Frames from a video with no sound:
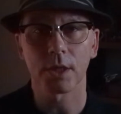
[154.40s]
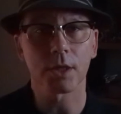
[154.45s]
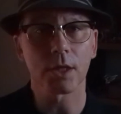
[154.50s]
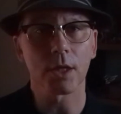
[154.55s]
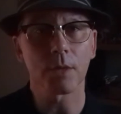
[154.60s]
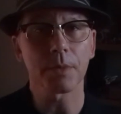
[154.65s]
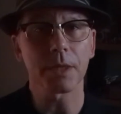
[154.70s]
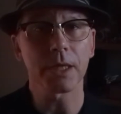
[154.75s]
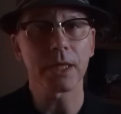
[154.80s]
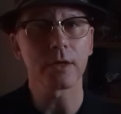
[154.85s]
A
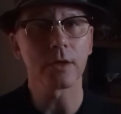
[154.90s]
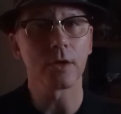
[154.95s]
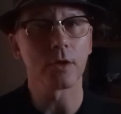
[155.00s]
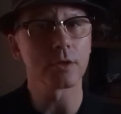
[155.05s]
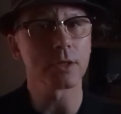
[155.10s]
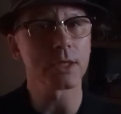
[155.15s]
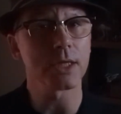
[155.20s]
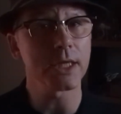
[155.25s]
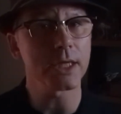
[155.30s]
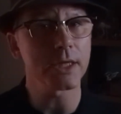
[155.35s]
company
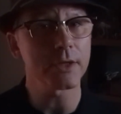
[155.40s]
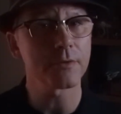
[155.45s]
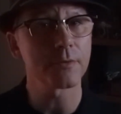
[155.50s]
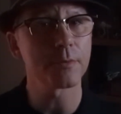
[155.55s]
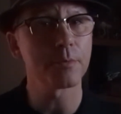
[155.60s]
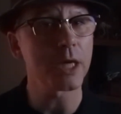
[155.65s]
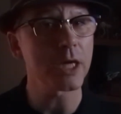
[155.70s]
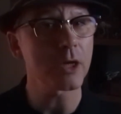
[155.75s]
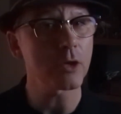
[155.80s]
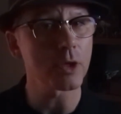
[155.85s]
called Kif
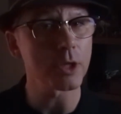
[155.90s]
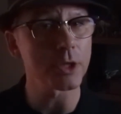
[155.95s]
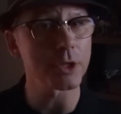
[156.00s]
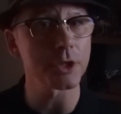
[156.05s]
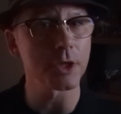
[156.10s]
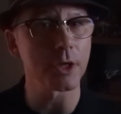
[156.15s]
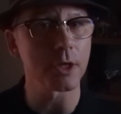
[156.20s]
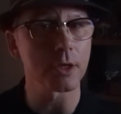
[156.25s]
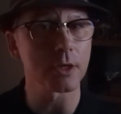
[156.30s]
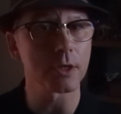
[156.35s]

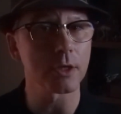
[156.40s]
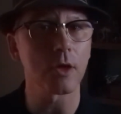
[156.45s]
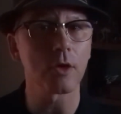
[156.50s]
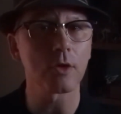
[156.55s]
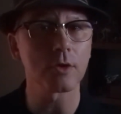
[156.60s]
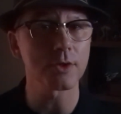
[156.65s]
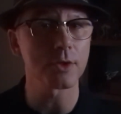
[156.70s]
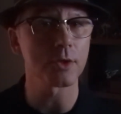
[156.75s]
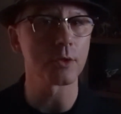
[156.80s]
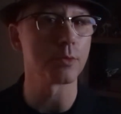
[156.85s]
Parechoc
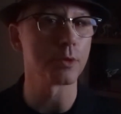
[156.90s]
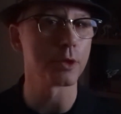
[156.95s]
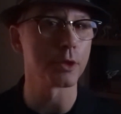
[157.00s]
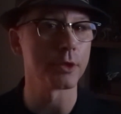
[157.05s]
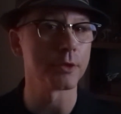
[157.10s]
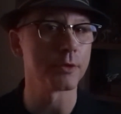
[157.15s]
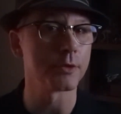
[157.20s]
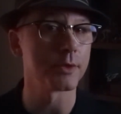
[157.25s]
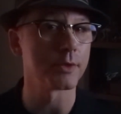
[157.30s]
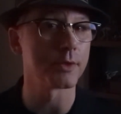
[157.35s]
also
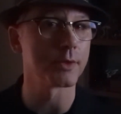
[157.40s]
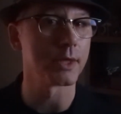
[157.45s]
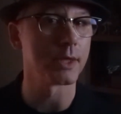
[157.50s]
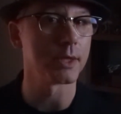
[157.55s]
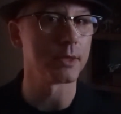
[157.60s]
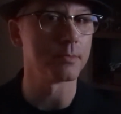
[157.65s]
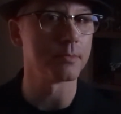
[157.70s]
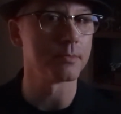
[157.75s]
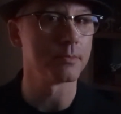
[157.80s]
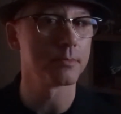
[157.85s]
produces
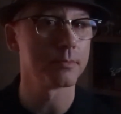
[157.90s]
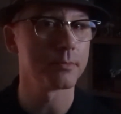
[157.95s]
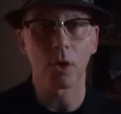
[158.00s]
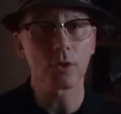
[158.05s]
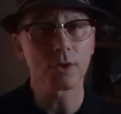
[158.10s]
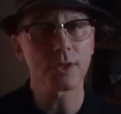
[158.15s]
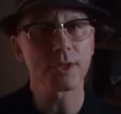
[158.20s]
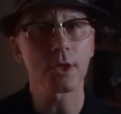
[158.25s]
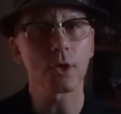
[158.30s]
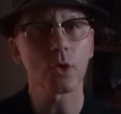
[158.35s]
them.
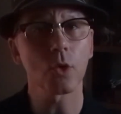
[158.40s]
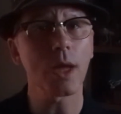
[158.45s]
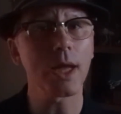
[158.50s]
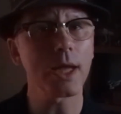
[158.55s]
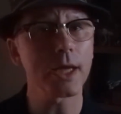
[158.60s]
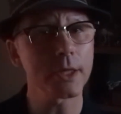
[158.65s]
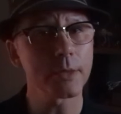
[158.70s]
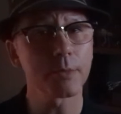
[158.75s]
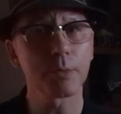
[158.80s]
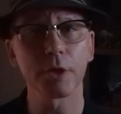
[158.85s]
Also, E
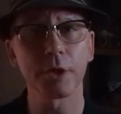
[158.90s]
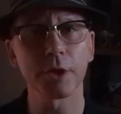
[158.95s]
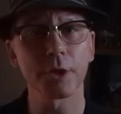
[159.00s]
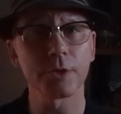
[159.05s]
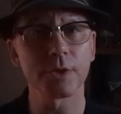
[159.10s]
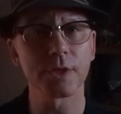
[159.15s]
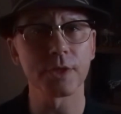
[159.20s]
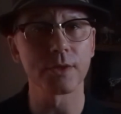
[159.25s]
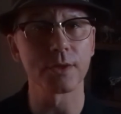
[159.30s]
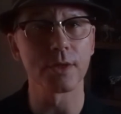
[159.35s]
T A
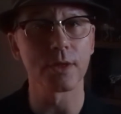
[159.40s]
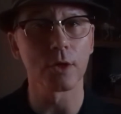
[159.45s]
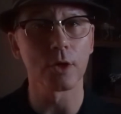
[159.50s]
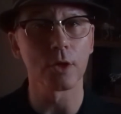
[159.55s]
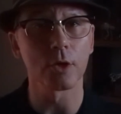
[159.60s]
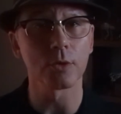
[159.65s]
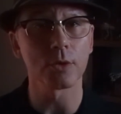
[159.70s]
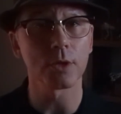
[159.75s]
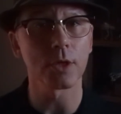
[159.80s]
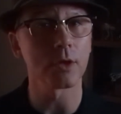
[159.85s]
produces their
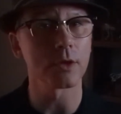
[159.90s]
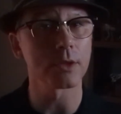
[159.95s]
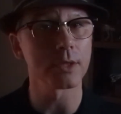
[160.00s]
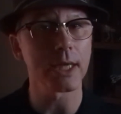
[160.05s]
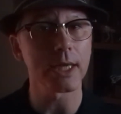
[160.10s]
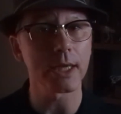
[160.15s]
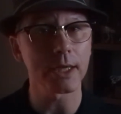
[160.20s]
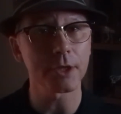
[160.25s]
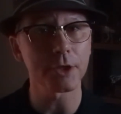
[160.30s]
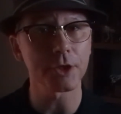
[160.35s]
own called
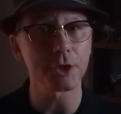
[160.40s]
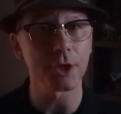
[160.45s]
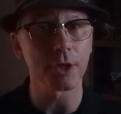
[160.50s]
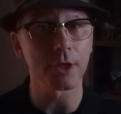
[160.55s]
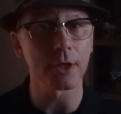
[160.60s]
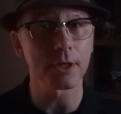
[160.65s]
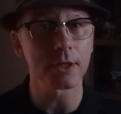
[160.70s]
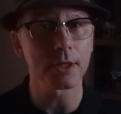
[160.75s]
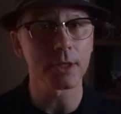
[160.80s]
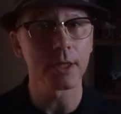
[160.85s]
E T A
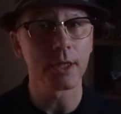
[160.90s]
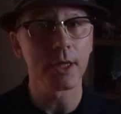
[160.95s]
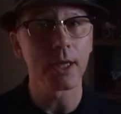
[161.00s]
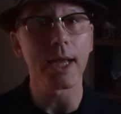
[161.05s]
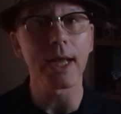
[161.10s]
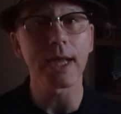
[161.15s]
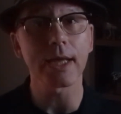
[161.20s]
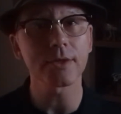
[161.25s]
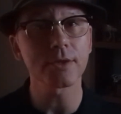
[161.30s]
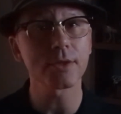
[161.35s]
Shock,
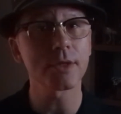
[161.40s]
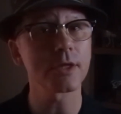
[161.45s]
as